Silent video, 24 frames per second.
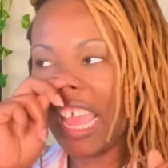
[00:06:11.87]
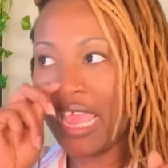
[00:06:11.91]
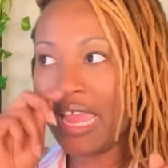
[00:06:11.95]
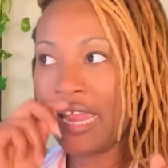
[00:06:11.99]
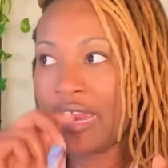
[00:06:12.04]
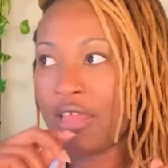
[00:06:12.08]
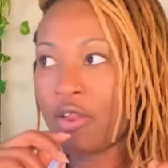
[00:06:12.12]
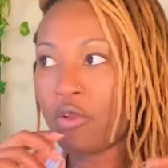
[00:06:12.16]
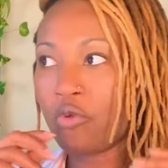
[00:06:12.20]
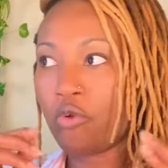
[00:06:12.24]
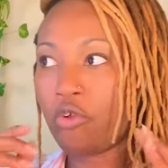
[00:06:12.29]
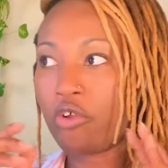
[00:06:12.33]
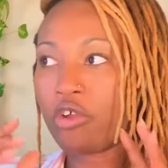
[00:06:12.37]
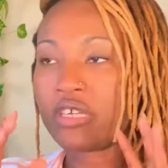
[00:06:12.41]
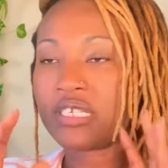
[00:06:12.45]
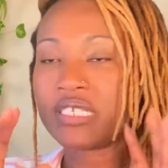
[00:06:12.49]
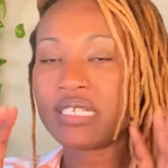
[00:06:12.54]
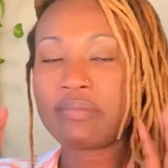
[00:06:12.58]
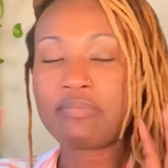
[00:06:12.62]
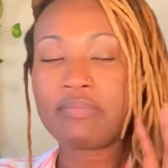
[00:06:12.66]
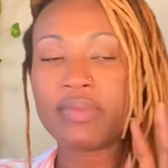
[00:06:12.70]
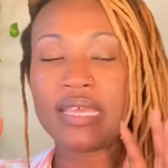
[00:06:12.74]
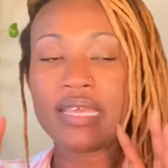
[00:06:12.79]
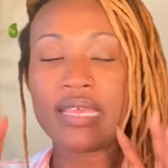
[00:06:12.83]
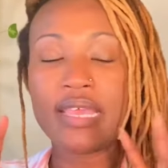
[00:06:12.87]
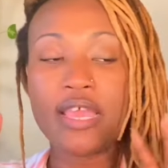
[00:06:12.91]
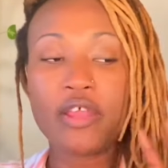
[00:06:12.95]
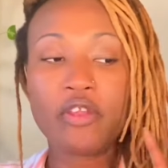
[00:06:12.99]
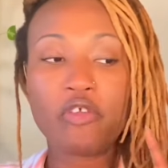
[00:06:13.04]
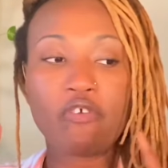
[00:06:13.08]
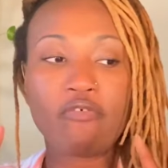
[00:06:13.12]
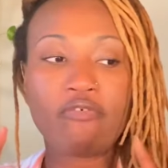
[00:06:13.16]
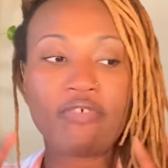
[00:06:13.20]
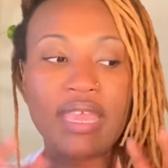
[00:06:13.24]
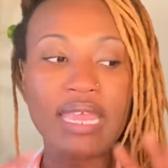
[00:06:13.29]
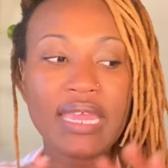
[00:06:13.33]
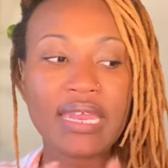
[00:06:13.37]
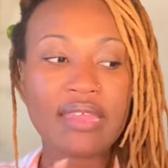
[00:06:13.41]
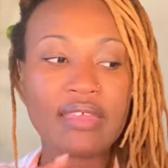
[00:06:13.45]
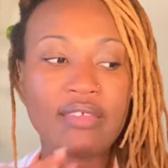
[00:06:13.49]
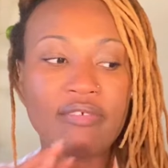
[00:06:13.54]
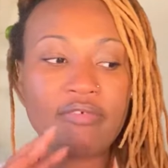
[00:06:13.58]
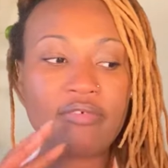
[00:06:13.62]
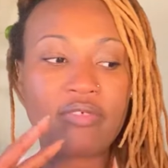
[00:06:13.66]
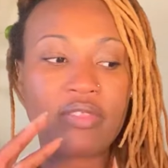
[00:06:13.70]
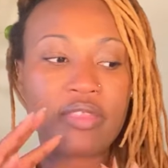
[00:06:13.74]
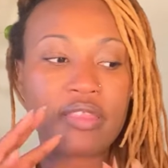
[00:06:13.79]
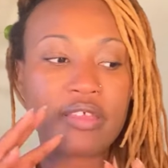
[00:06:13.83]
And in order to be
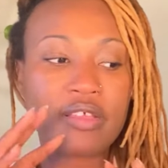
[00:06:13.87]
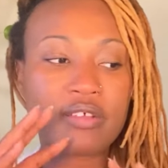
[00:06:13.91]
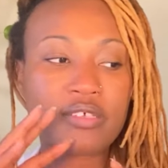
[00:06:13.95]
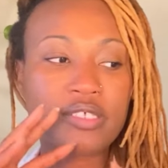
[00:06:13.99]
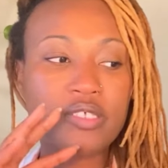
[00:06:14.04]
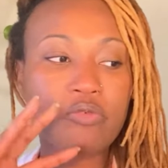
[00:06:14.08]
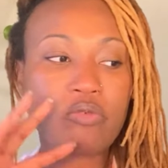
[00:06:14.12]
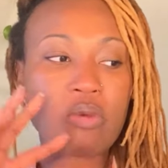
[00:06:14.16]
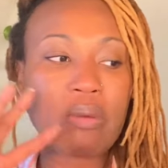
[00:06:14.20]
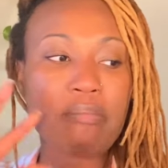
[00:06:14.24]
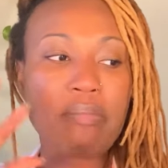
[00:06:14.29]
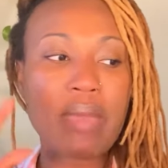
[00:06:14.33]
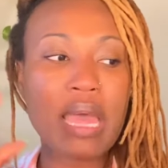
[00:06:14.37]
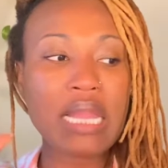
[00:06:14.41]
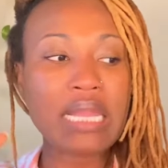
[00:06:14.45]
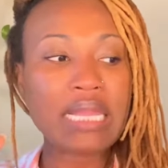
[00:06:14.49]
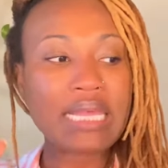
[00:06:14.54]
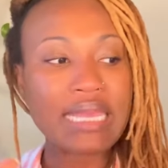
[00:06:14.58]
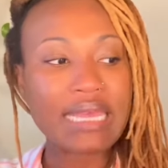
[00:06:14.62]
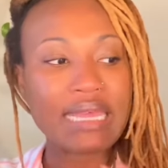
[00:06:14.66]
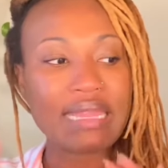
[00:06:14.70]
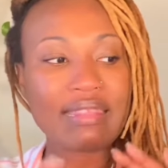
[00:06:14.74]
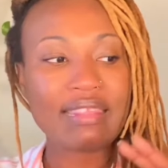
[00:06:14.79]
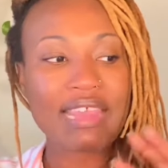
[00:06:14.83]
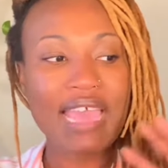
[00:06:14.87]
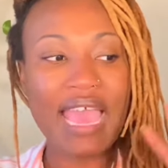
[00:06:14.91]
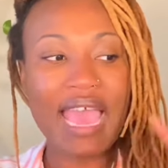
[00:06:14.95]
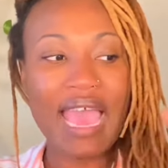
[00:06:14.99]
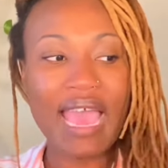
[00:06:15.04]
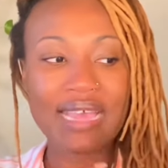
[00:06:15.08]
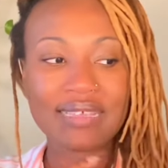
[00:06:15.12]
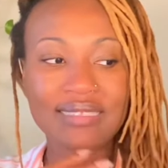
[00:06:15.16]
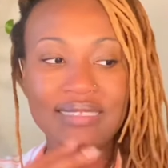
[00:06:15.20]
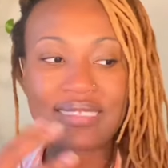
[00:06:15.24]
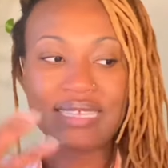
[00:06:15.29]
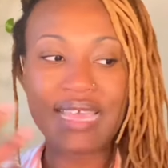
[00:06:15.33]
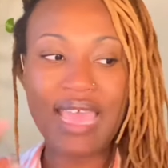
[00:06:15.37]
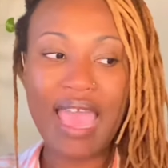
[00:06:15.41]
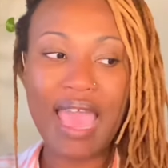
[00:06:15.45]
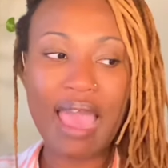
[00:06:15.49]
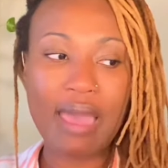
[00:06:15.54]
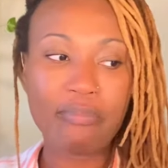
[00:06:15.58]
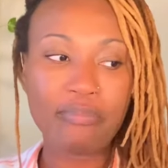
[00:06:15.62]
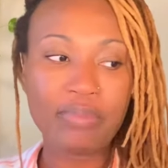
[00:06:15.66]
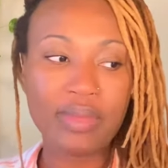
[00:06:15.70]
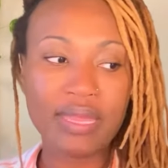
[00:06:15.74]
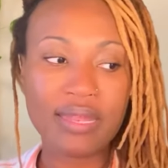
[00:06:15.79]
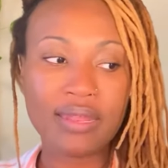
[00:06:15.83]
innovative, there's a rebellion that has to
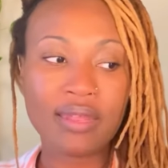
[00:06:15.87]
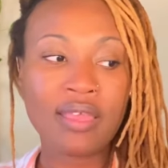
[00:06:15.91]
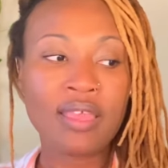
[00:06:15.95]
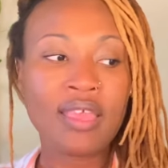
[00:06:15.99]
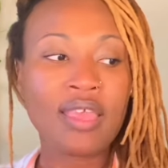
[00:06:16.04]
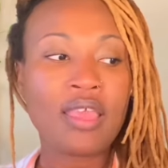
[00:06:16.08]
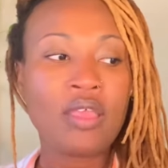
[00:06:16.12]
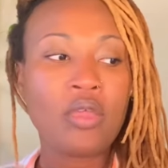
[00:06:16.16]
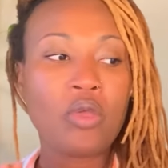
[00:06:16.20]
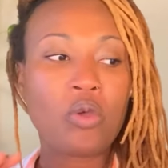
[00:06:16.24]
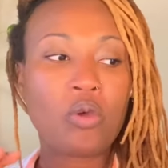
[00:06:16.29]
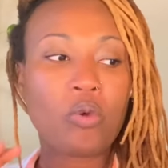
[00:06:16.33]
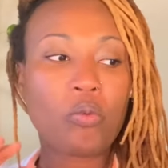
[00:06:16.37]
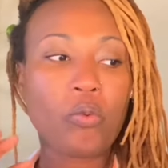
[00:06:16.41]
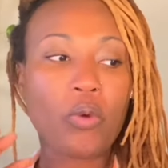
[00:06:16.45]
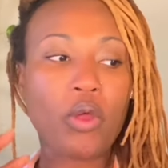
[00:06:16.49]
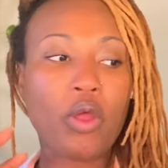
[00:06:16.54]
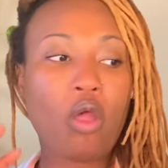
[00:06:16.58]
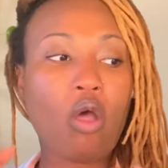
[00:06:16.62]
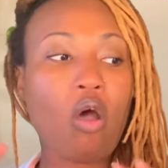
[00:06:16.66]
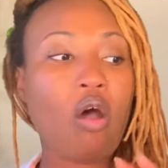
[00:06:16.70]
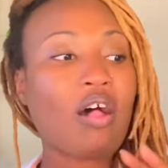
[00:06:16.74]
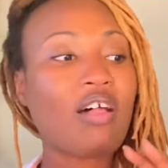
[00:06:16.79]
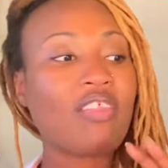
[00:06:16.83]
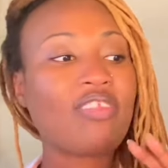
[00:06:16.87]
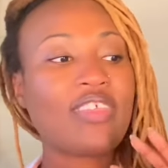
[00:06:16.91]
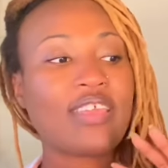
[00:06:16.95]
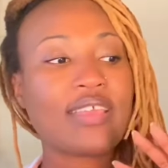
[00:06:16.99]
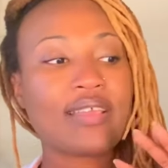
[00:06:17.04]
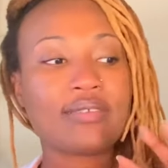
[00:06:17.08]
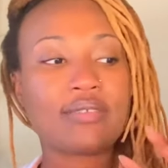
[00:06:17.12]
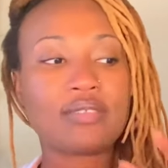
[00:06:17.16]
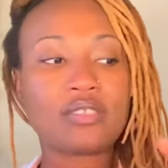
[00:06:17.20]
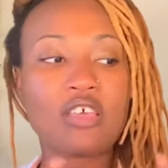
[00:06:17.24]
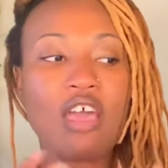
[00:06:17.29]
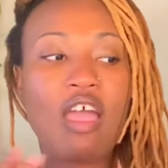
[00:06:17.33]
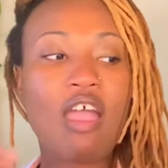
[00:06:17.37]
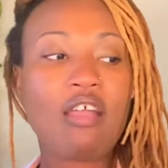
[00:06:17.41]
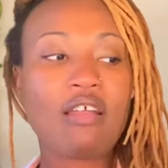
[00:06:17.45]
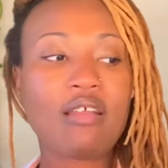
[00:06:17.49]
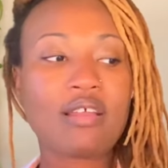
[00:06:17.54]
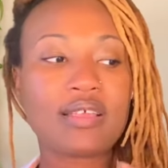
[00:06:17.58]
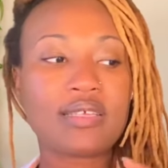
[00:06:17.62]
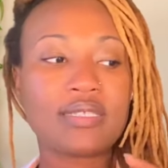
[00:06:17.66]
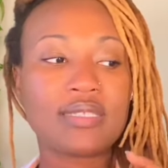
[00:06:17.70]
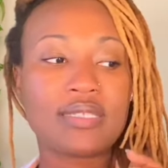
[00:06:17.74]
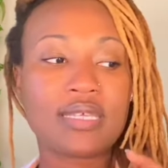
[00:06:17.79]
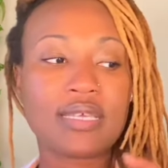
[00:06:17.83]
happen where all things
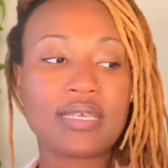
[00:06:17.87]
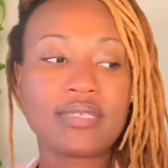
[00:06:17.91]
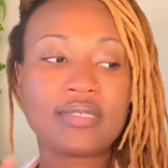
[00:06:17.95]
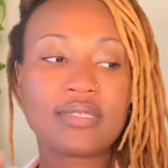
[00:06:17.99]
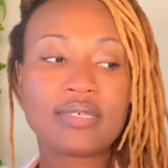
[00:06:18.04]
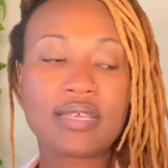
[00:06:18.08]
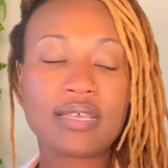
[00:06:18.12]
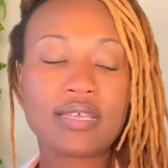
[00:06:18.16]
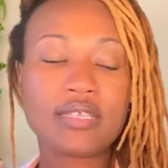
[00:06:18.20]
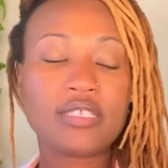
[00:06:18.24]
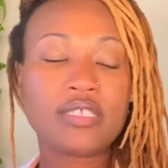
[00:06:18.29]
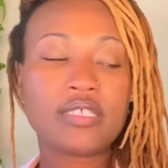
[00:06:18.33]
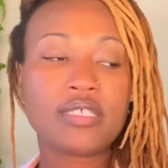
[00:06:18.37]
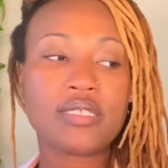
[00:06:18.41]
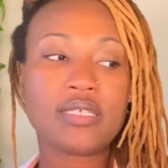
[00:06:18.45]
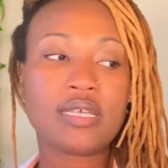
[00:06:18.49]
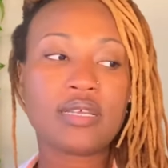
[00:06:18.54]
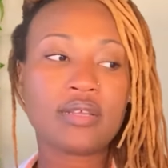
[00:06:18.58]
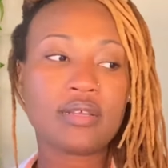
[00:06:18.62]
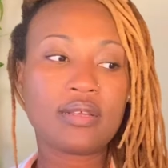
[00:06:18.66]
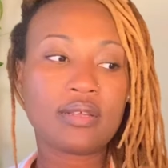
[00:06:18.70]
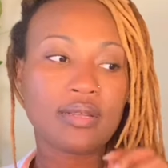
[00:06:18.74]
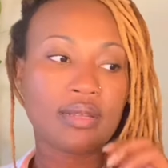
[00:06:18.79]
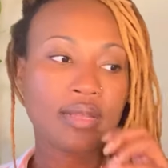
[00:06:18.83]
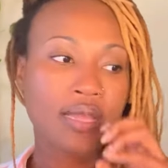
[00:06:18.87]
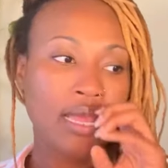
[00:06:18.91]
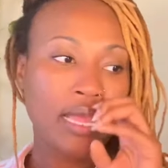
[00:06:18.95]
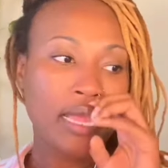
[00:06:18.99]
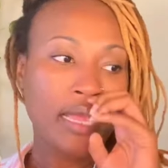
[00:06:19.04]
Taurus is concerned.